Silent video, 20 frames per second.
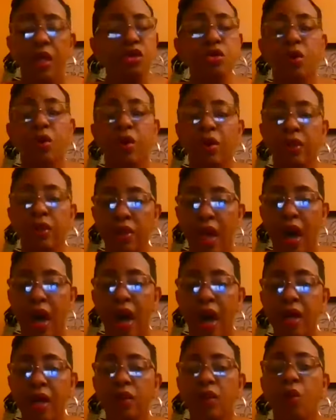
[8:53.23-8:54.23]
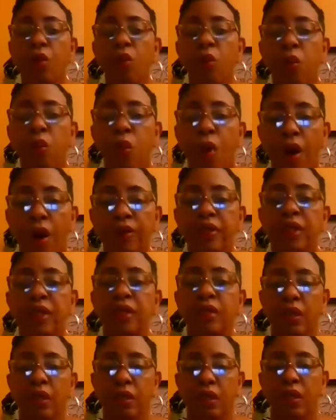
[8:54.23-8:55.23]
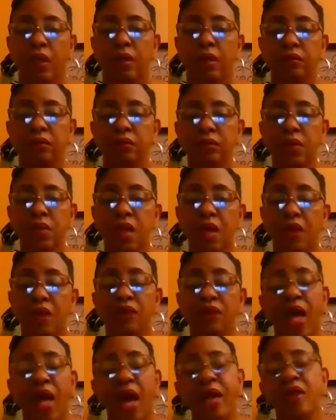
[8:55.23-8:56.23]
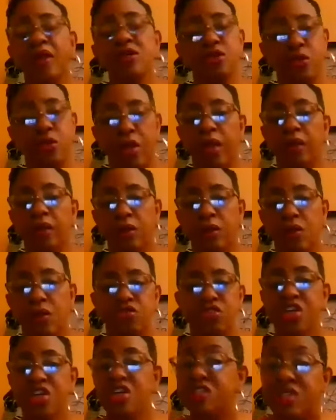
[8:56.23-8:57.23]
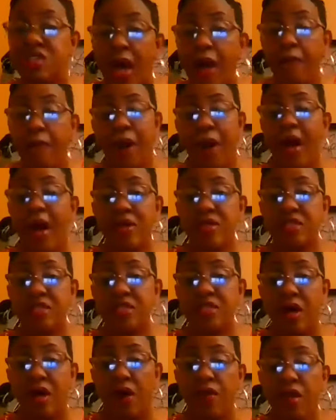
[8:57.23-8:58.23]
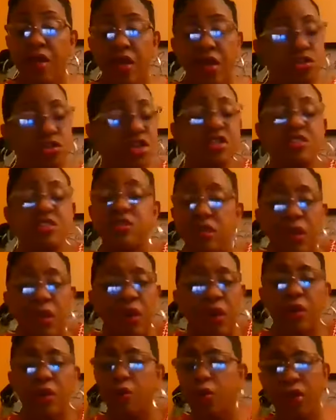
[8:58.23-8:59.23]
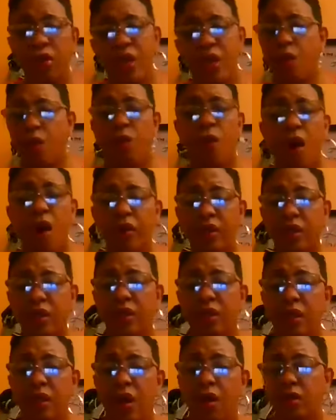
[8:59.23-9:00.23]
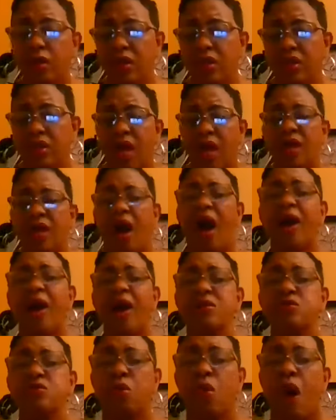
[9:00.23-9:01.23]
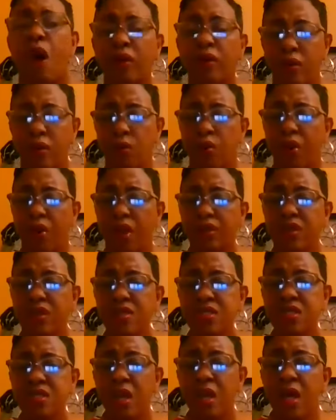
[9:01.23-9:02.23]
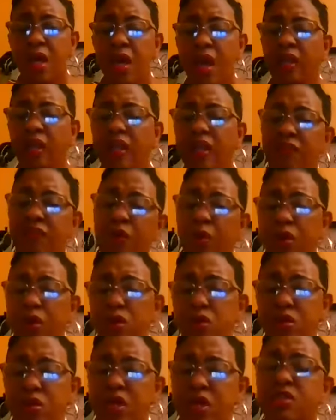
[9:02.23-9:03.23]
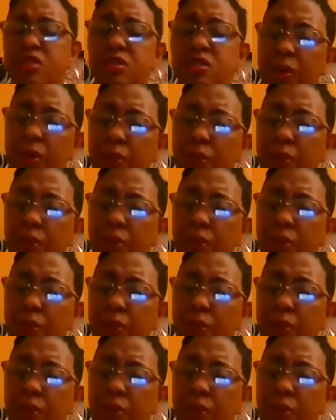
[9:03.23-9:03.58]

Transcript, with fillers: you are not walking alone. That is great news. Just that by itself, just to know that we're not walking alone and that God is walking with us. And even when you get to